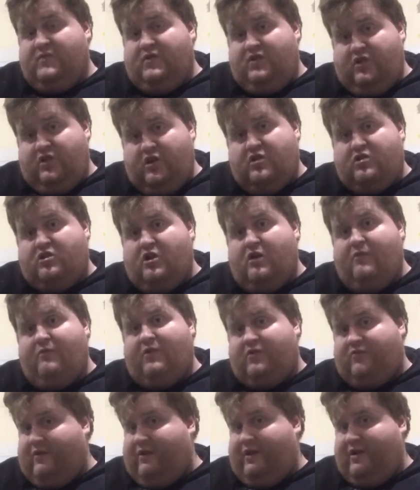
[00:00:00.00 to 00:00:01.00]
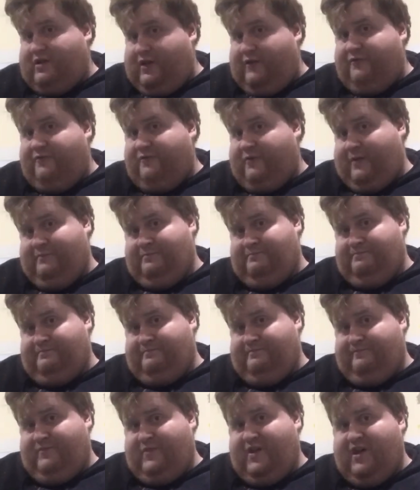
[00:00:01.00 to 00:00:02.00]
YouTube was very different.
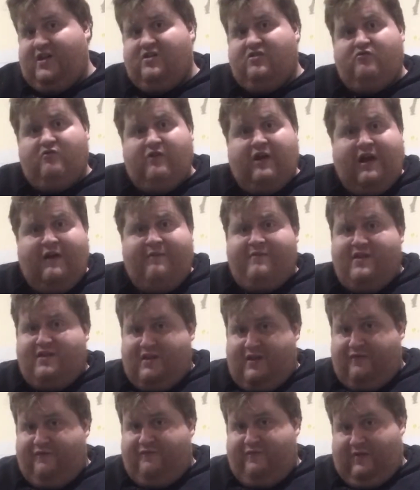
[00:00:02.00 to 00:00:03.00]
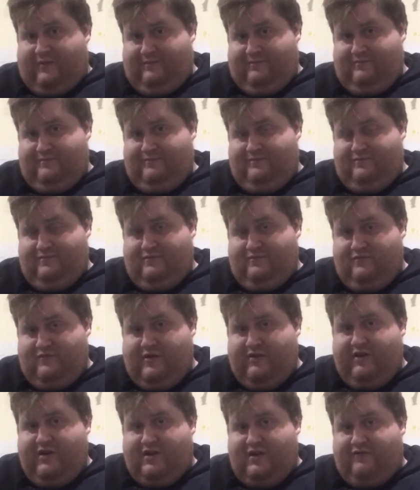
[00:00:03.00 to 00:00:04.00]
Extremely different.
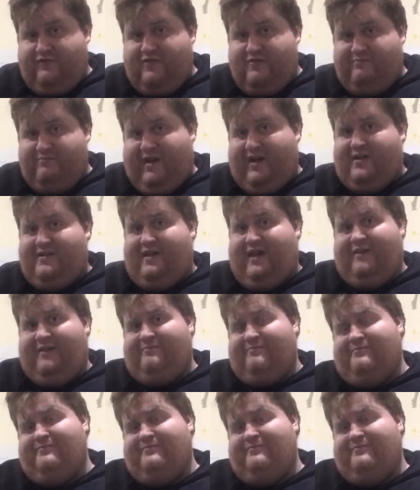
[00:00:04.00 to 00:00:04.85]
Very different back then.